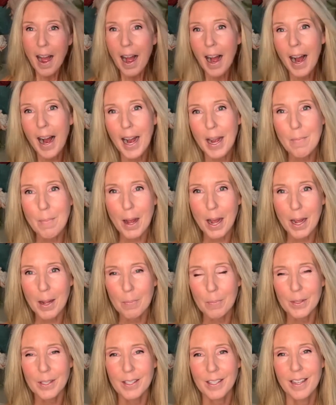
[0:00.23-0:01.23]
Hi,
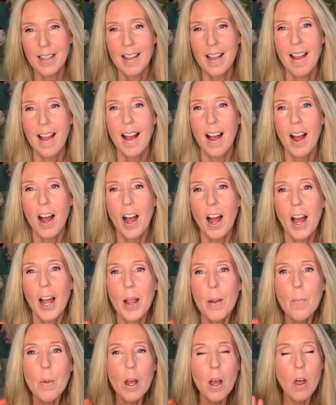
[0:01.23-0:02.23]
moms.
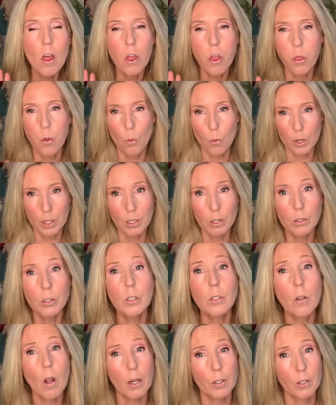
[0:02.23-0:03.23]
I'm thrilled to
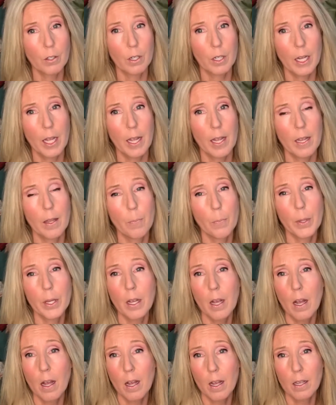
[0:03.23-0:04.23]
talk to you today
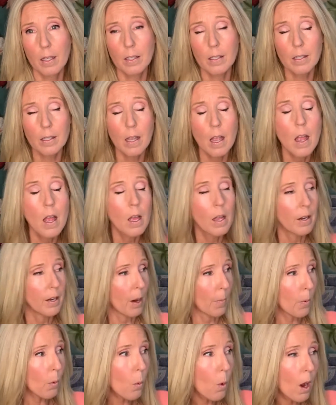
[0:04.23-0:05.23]
because
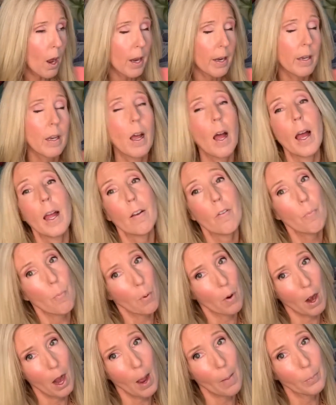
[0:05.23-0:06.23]
number one, I have
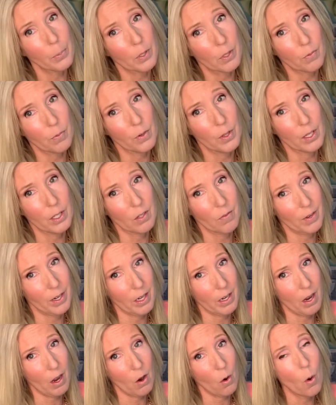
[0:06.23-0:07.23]
props for this
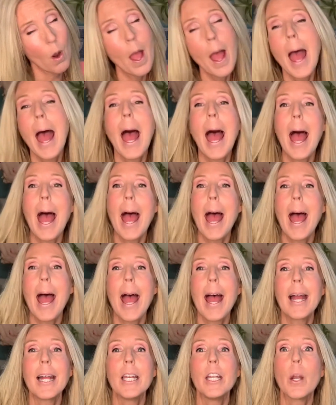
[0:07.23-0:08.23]
video.
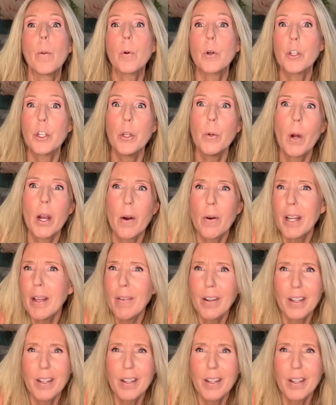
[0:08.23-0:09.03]
And number two, I already have a